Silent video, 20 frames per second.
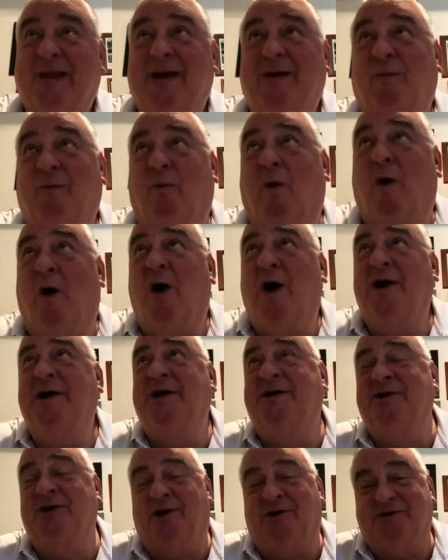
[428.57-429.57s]
why
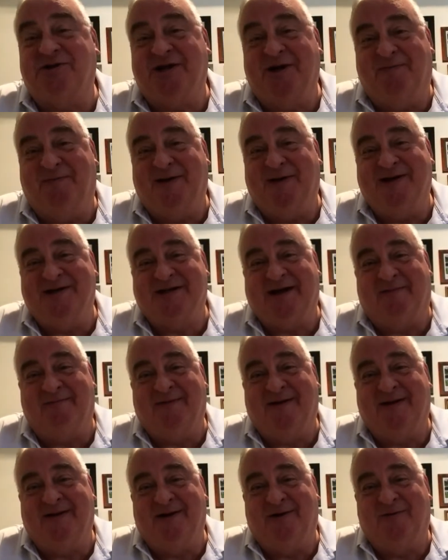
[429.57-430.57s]
you're not tipping
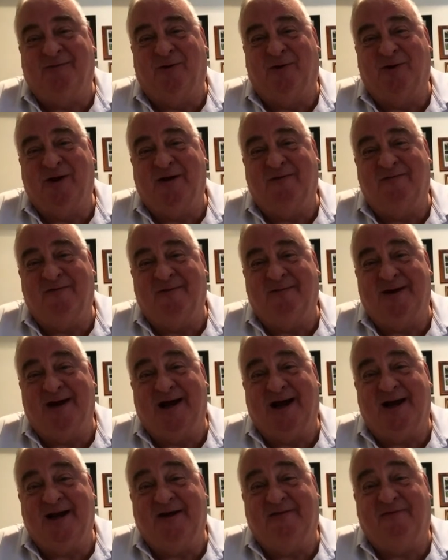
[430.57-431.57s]
something that will give them an
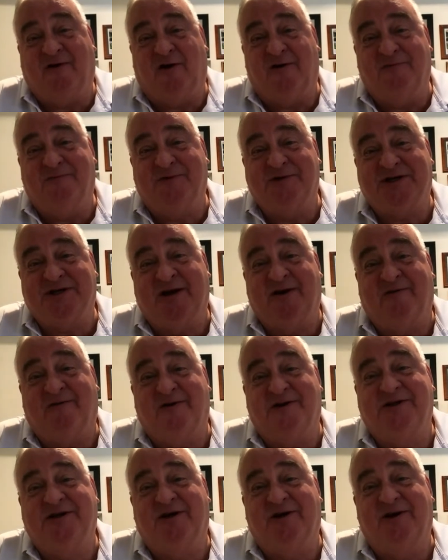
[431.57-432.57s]
85% of
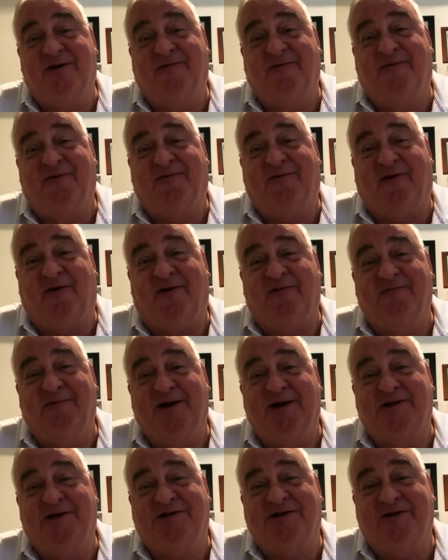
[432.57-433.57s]
return for 5
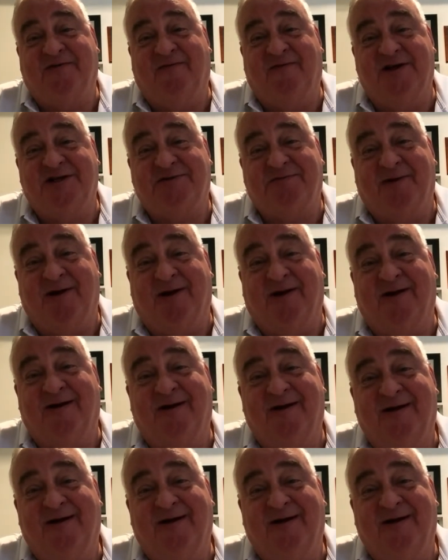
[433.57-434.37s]
minutes investment?